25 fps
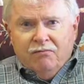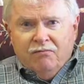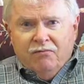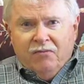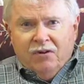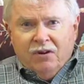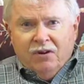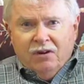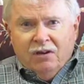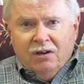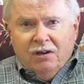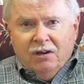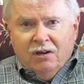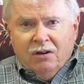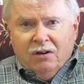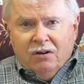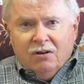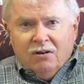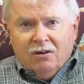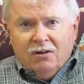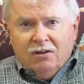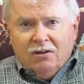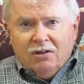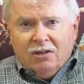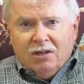very
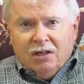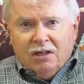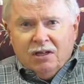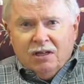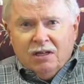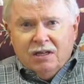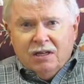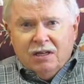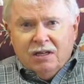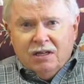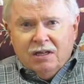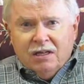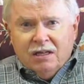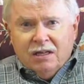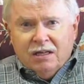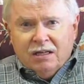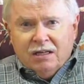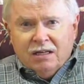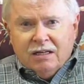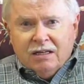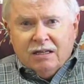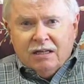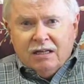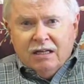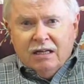largely
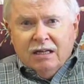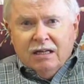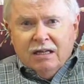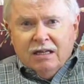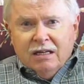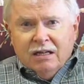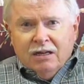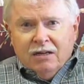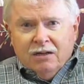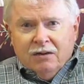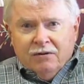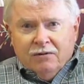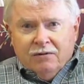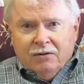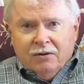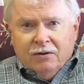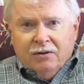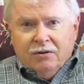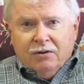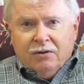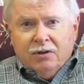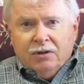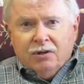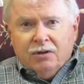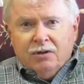
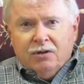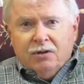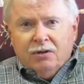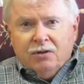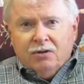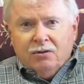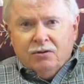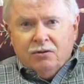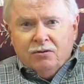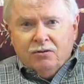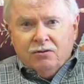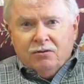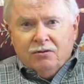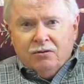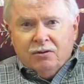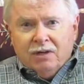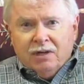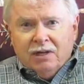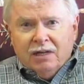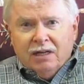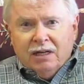devoted to an